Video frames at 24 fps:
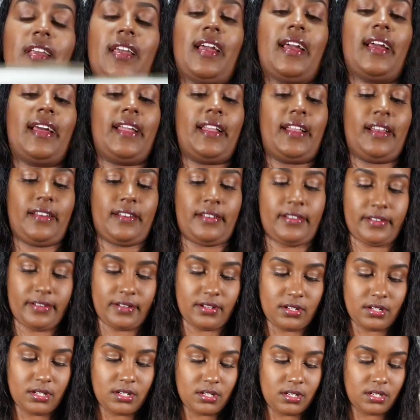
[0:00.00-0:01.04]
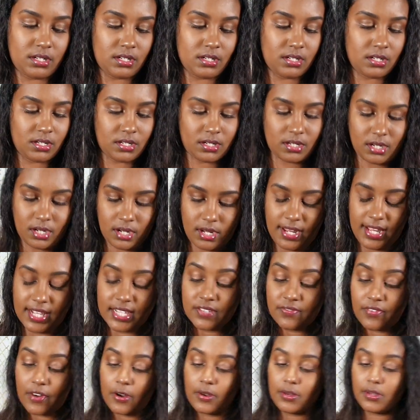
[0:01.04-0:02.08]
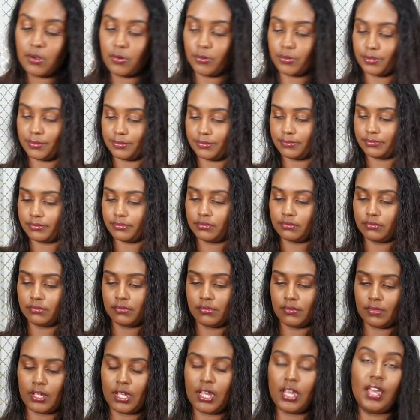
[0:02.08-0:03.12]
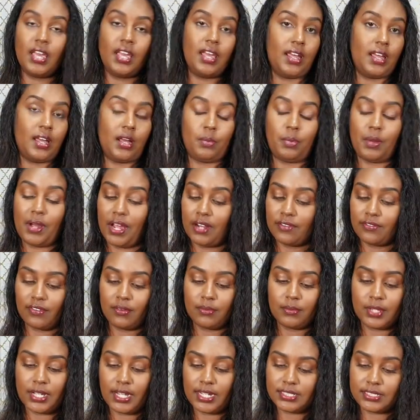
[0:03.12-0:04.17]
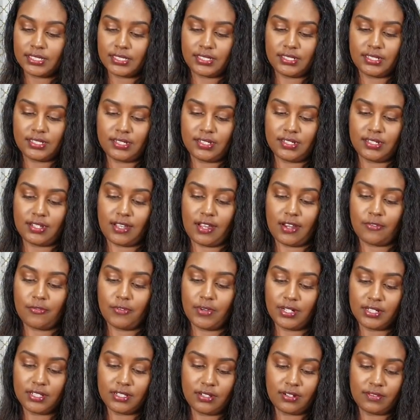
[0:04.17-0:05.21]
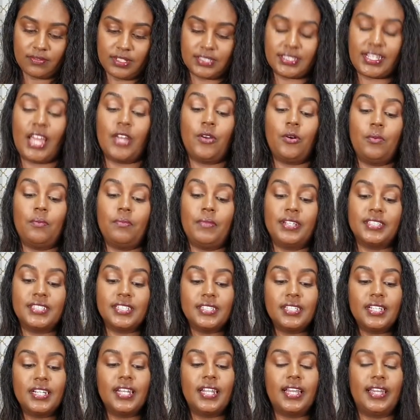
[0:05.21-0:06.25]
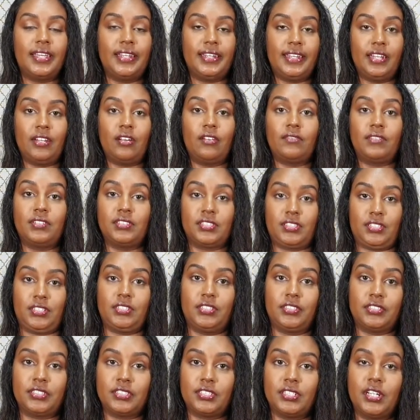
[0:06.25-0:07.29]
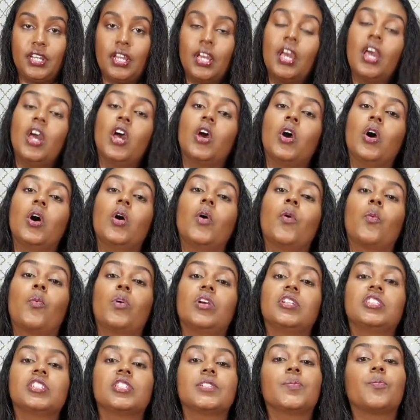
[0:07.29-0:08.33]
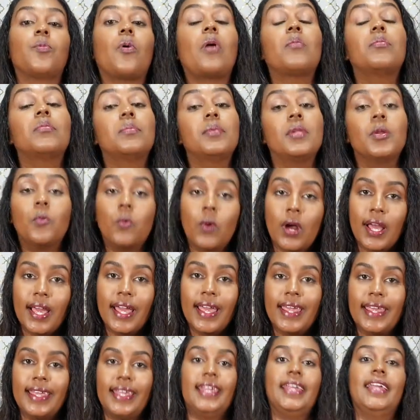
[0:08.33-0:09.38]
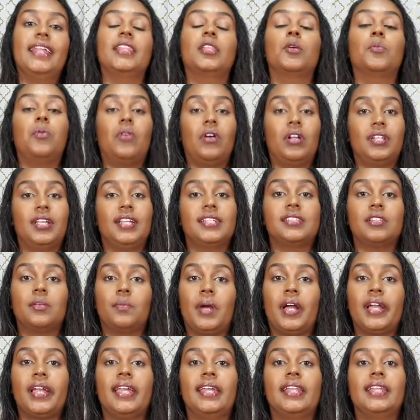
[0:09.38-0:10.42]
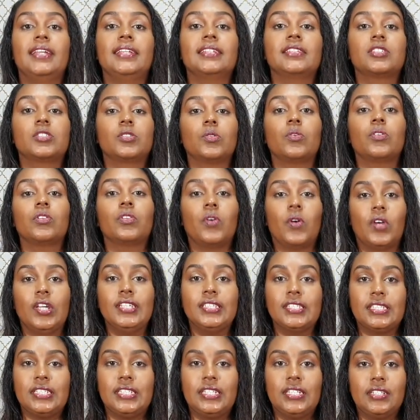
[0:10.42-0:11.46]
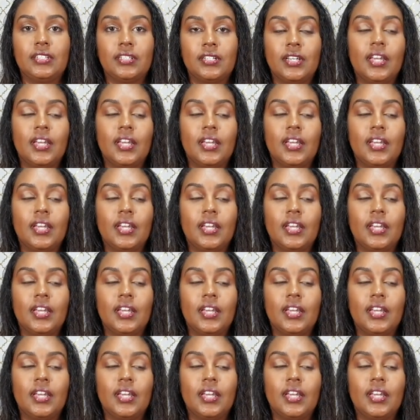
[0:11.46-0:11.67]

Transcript: And it's very loud. Apart from that, I really love this. I omitted the lining of the skirt, which is probably why the polyester backing is so noisy.